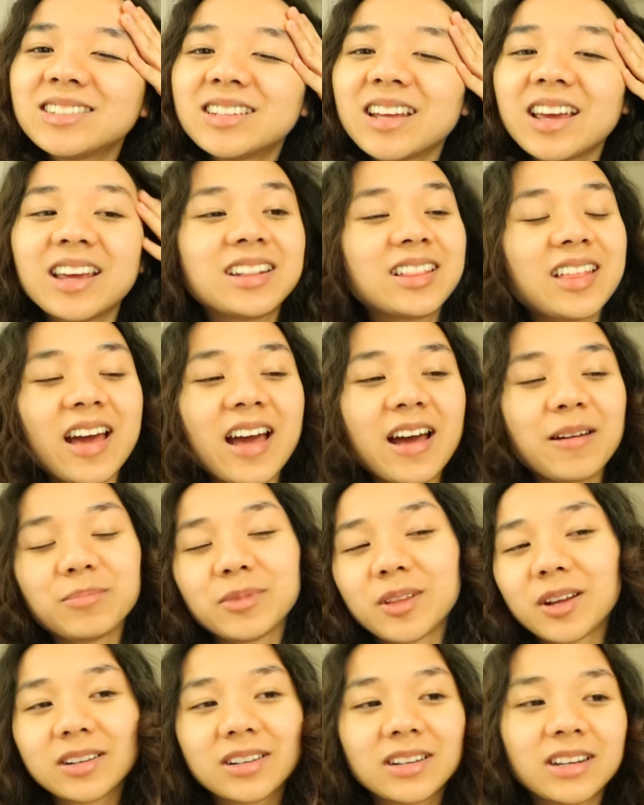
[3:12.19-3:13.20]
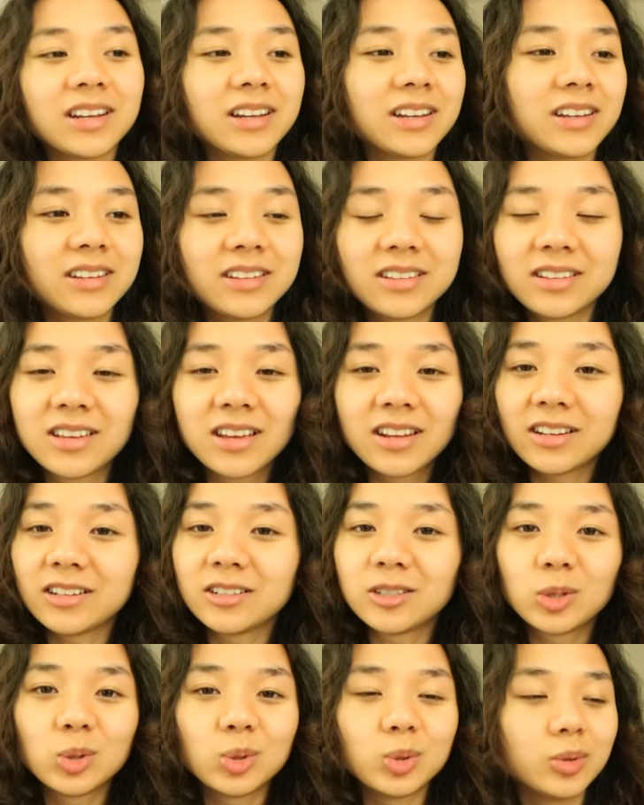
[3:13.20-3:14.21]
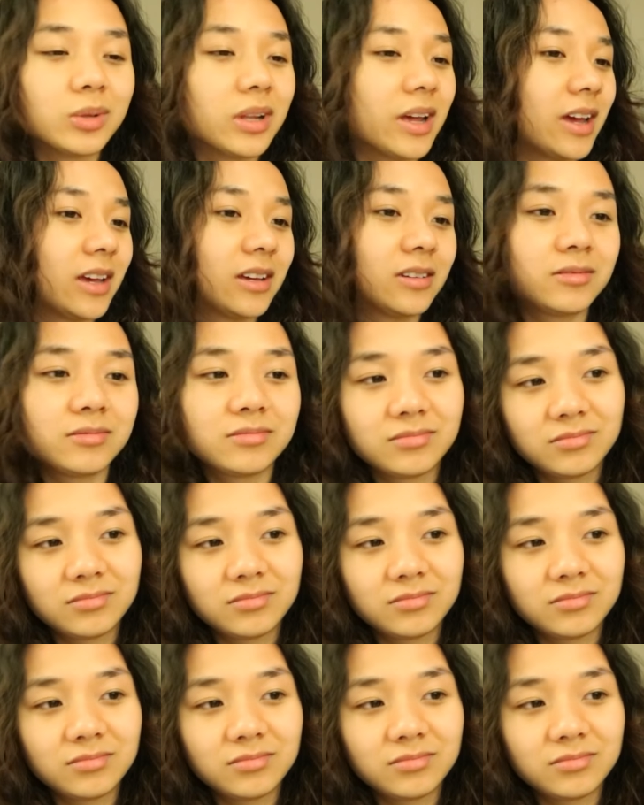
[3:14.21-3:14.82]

think that I'm not gonna get into like